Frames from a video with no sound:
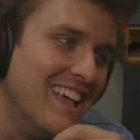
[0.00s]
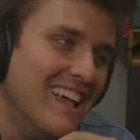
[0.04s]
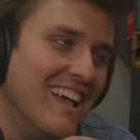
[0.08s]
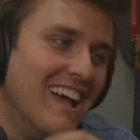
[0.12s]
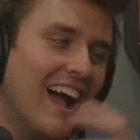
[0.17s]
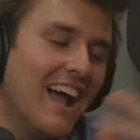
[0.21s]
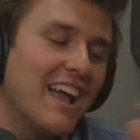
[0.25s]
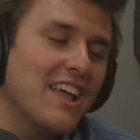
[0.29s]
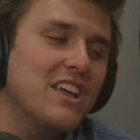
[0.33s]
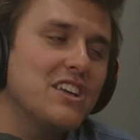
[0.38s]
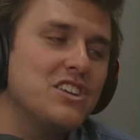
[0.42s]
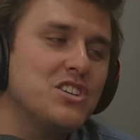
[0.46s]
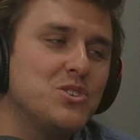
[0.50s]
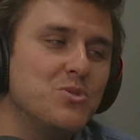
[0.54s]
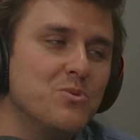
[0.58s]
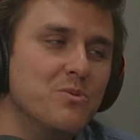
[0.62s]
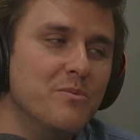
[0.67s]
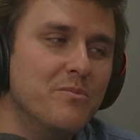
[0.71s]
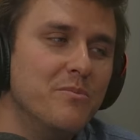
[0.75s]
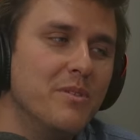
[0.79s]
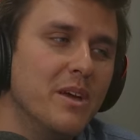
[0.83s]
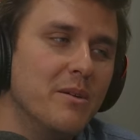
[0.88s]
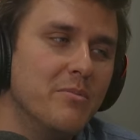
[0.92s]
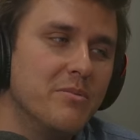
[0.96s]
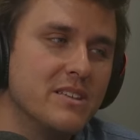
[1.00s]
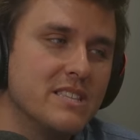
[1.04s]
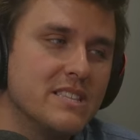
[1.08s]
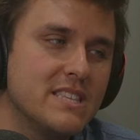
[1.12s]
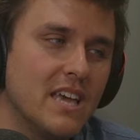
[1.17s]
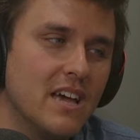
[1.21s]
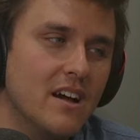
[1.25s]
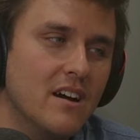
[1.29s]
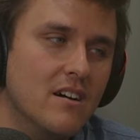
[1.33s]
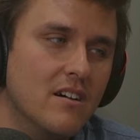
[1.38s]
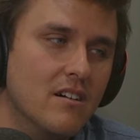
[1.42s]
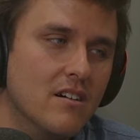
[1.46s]
I guess you wouldn't be able to
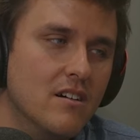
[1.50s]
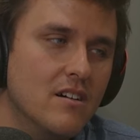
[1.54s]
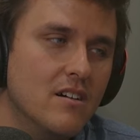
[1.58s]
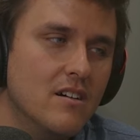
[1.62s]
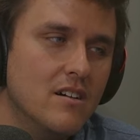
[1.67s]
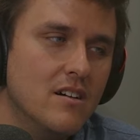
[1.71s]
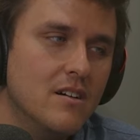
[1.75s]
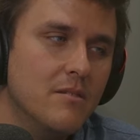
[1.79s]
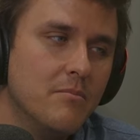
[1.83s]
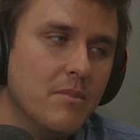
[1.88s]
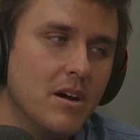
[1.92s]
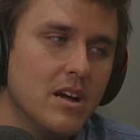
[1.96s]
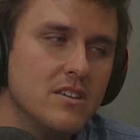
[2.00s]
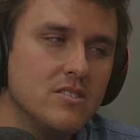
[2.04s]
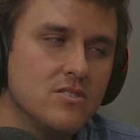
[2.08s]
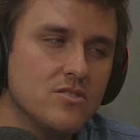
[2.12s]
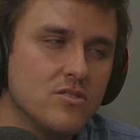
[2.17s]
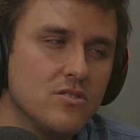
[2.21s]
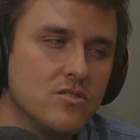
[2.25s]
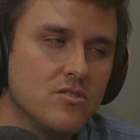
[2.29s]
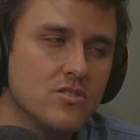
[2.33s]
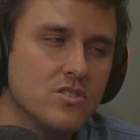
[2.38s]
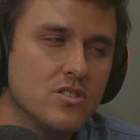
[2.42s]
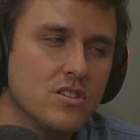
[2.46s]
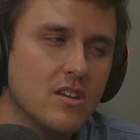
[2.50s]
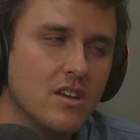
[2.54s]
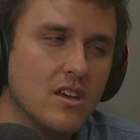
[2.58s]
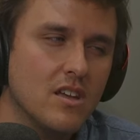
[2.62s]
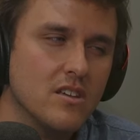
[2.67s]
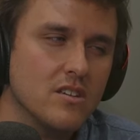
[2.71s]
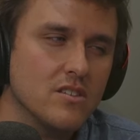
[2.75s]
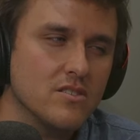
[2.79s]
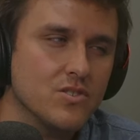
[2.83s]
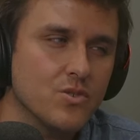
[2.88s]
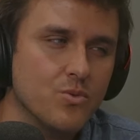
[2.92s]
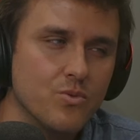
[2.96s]
tell. My eyes are usually kind
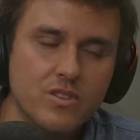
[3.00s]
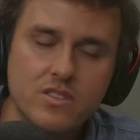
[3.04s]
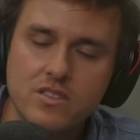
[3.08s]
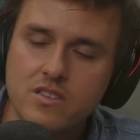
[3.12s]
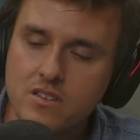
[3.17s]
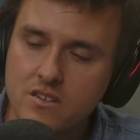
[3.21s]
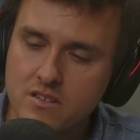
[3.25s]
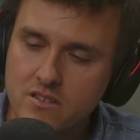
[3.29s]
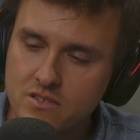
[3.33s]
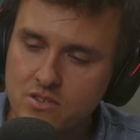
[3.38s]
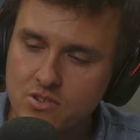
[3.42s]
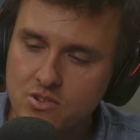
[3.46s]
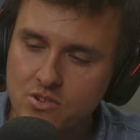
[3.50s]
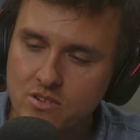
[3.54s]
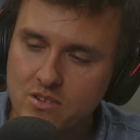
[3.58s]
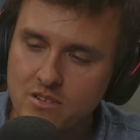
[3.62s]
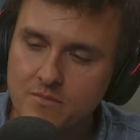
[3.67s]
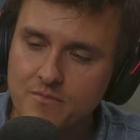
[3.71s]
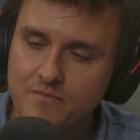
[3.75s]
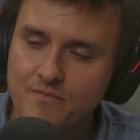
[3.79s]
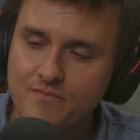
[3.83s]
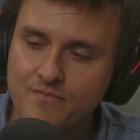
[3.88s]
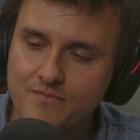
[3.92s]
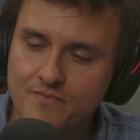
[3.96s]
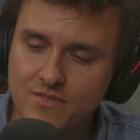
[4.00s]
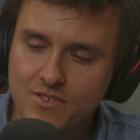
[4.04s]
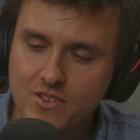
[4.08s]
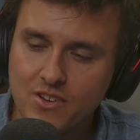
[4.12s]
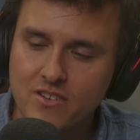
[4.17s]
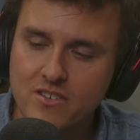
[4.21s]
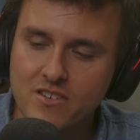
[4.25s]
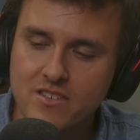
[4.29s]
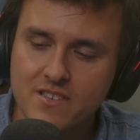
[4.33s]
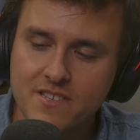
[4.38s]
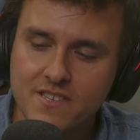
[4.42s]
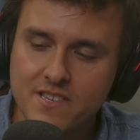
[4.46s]
of squinted on stream. It's hard
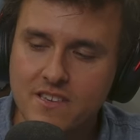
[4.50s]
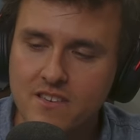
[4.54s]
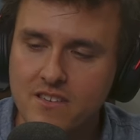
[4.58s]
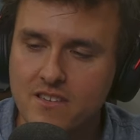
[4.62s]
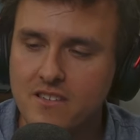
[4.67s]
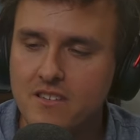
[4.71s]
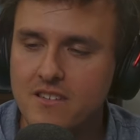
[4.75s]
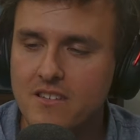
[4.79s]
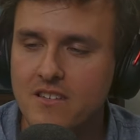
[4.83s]
to see.